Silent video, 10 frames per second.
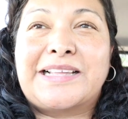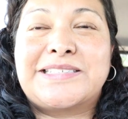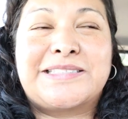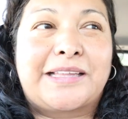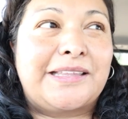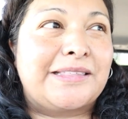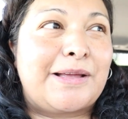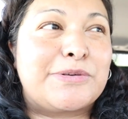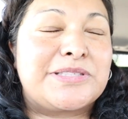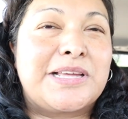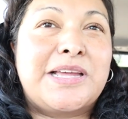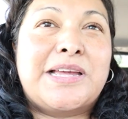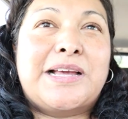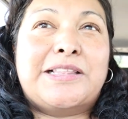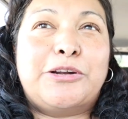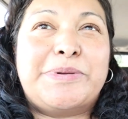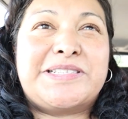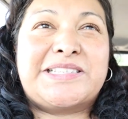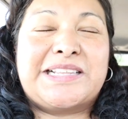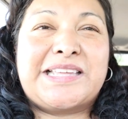I just thought that was a little
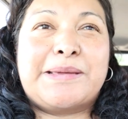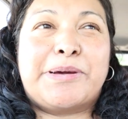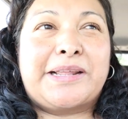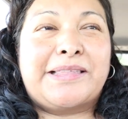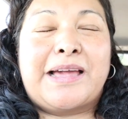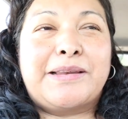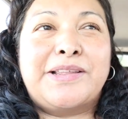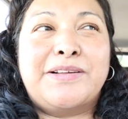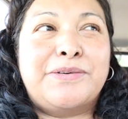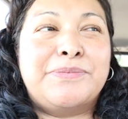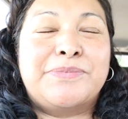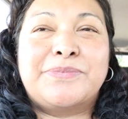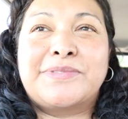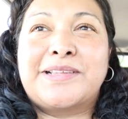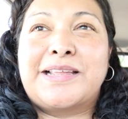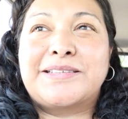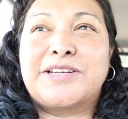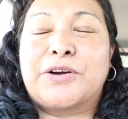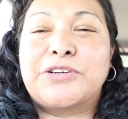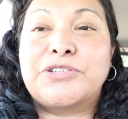bit silly, but I thought, you know, it
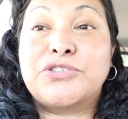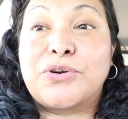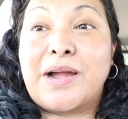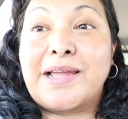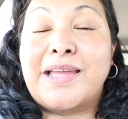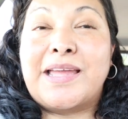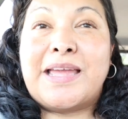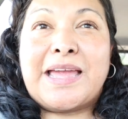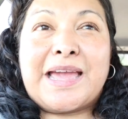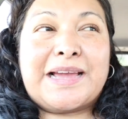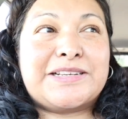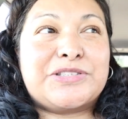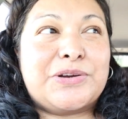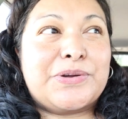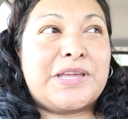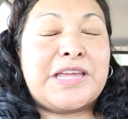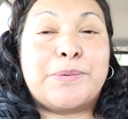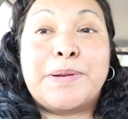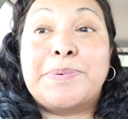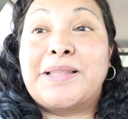doesn't hurt to try. And so
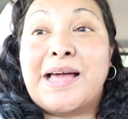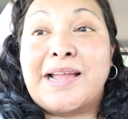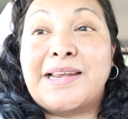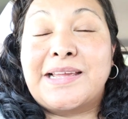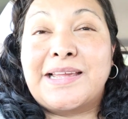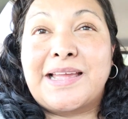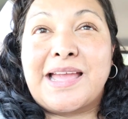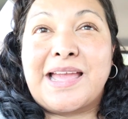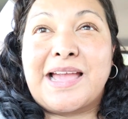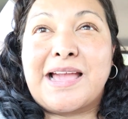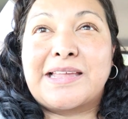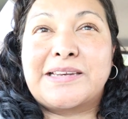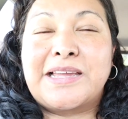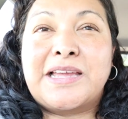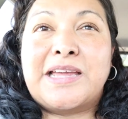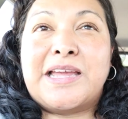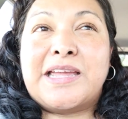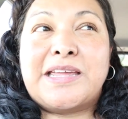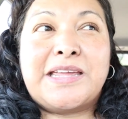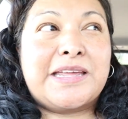he replied, and
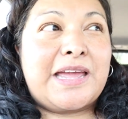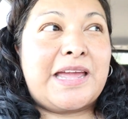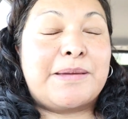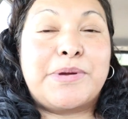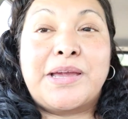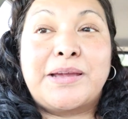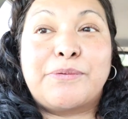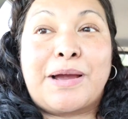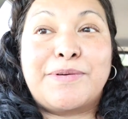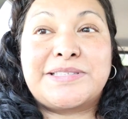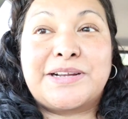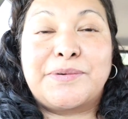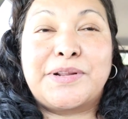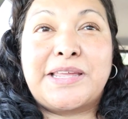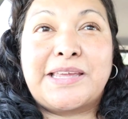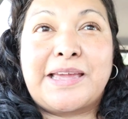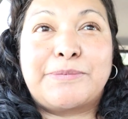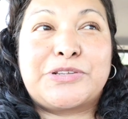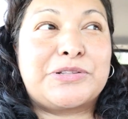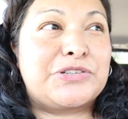he came. I was there when he
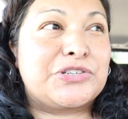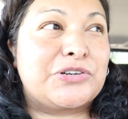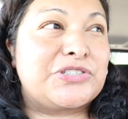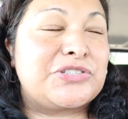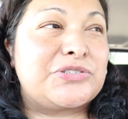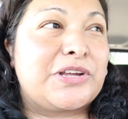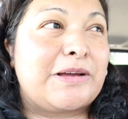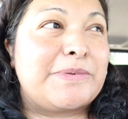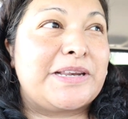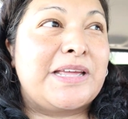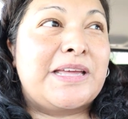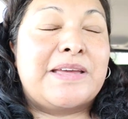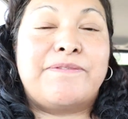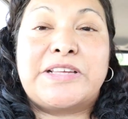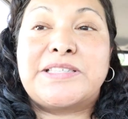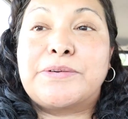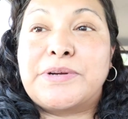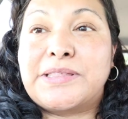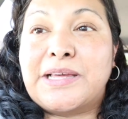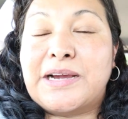came to the church just to come and visit
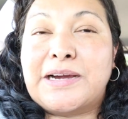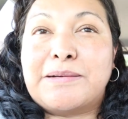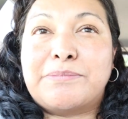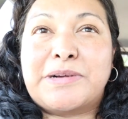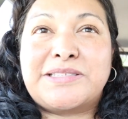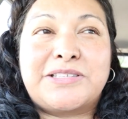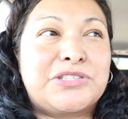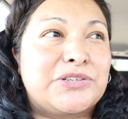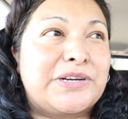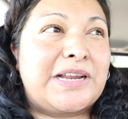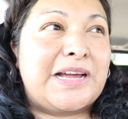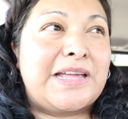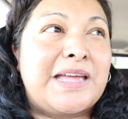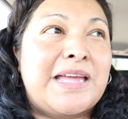with my sister and I.